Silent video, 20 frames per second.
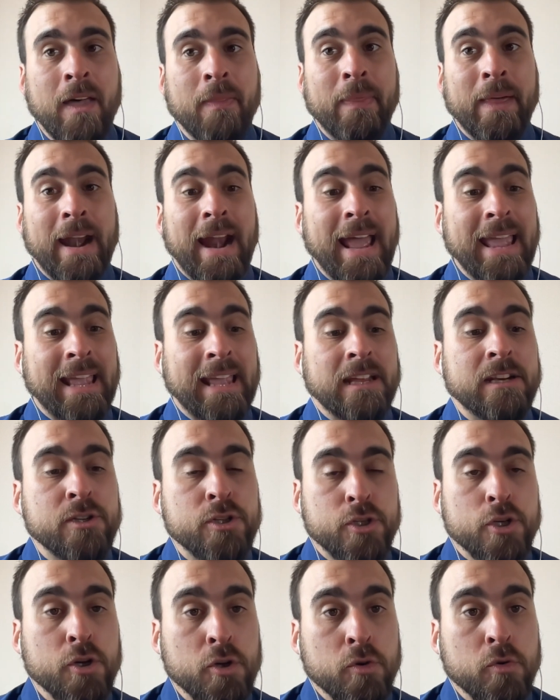that I can
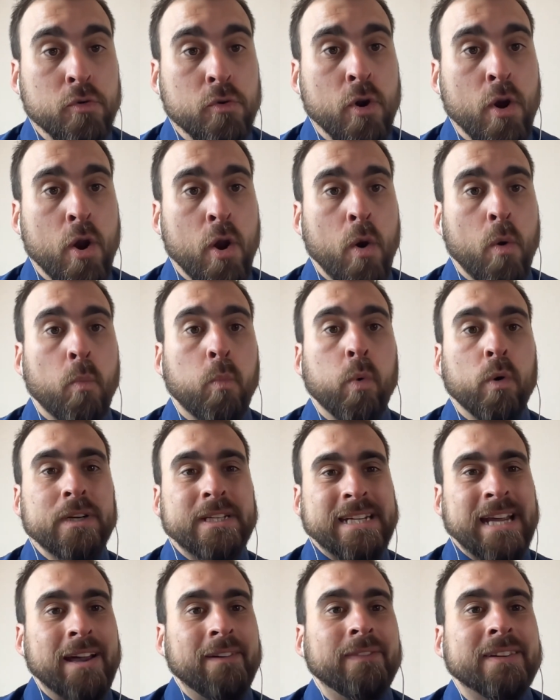do
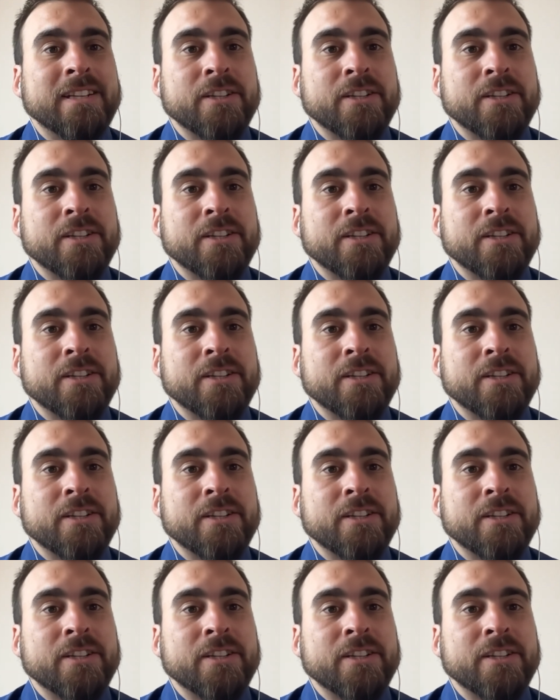whatever